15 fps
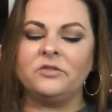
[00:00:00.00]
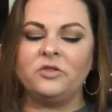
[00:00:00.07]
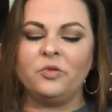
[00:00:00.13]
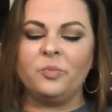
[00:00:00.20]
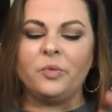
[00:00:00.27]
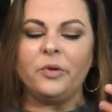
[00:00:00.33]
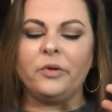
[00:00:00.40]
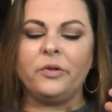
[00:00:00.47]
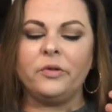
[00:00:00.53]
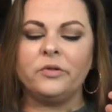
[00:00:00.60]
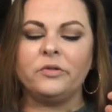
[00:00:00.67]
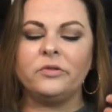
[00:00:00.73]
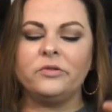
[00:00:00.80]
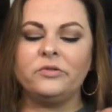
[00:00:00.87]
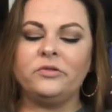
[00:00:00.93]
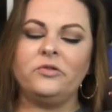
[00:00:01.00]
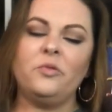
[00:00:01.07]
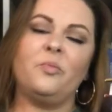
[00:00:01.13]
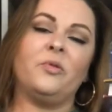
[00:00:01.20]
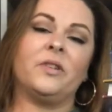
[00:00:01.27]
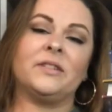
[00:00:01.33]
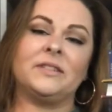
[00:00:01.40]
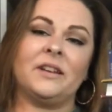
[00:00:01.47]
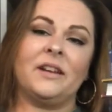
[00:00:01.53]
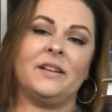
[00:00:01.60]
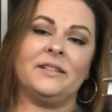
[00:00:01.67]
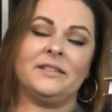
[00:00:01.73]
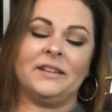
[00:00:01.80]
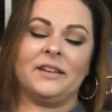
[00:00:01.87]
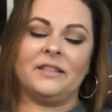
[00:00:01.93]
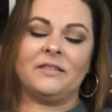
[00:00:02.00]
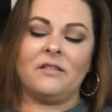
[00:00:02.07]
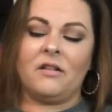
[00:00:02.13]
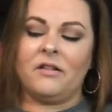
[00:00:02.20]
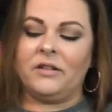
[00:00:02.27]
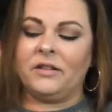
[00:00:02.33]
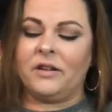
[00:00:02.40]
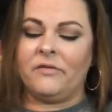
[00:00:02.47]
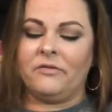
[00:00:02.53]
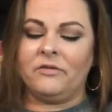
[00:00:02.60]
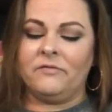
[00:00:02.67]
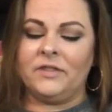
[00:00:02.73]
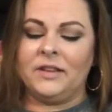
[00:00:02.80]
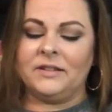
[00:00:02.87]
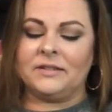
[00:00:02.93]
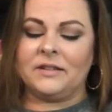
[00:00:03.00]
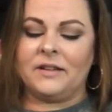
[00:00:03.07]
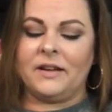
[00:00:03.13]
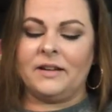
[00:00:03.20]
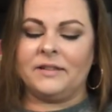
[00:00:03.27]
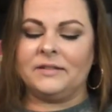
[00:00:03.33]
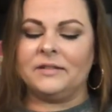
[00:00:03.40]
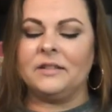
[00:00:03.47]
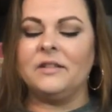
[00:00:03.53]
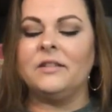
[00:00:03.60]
super, super excited to get the hardcover of these guys.